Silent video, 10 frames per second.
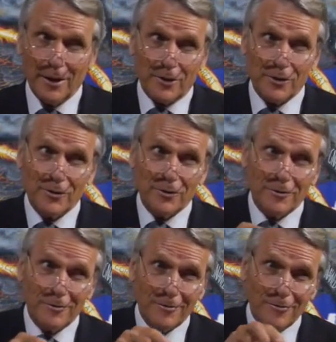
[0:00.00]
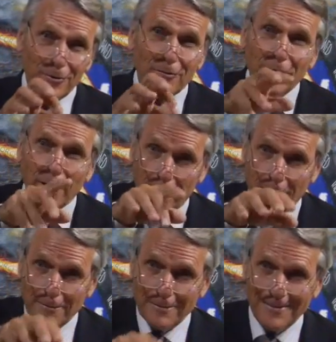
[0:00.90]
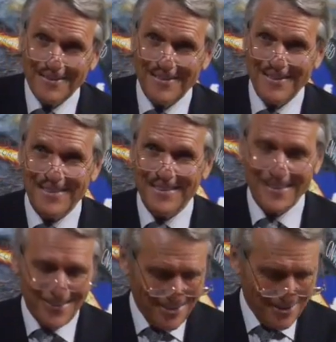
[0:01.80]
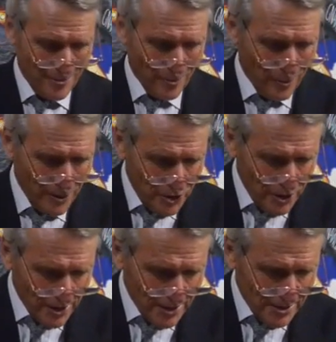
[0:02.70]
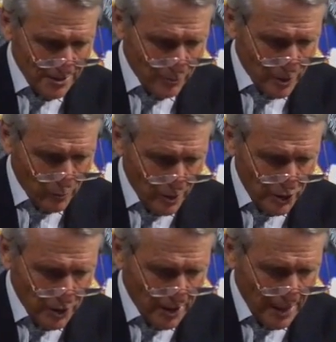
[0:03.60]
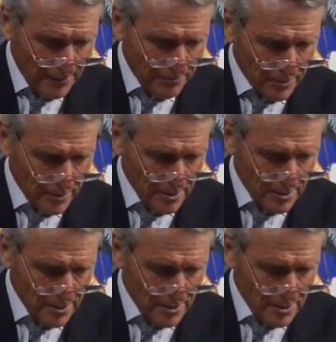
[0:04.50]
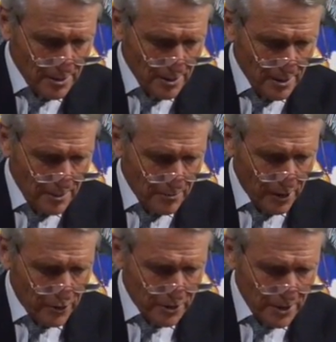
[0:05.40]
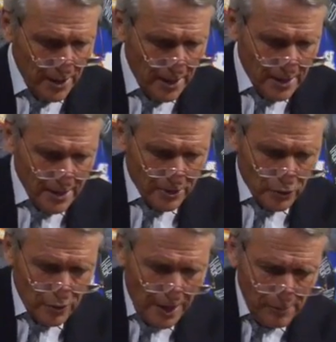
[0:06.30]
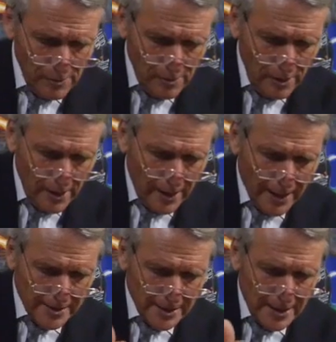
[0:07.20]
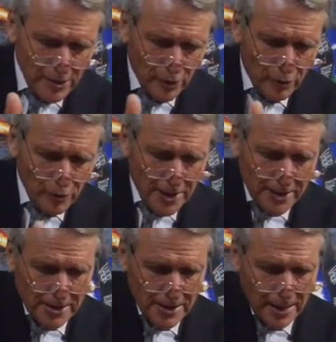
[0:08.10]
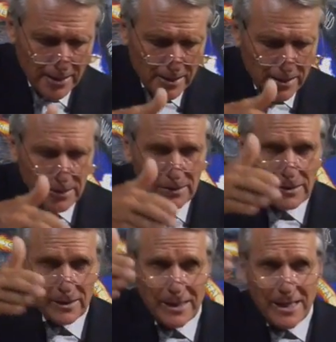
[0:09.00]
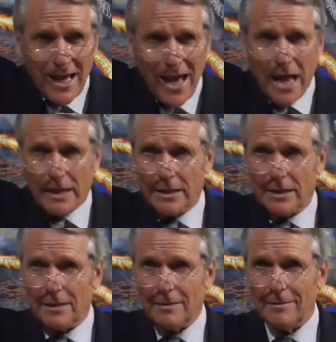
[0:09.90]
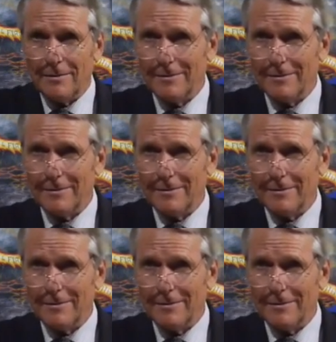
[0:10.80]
it's fulfilling. We're watching it happen. Because the trouble has increased until the end.